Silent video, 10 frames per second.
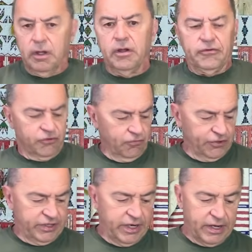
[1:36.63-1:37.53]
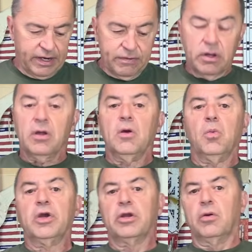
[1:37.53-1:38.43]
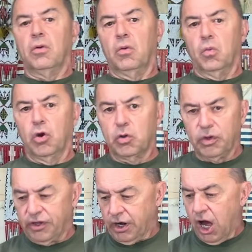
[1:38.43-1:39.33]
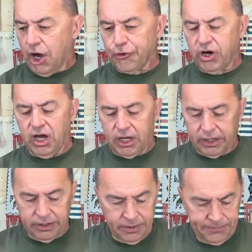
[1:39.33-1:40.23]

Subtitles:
So for today, we're going to work with an otter hide.